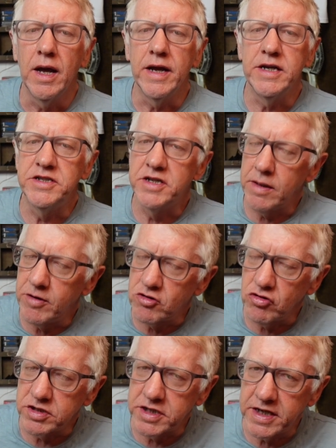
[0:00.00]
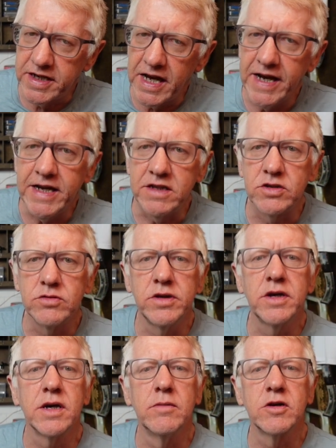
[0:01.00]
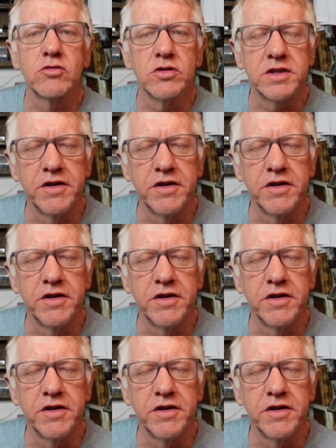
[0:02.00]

is you come across a gate or you come across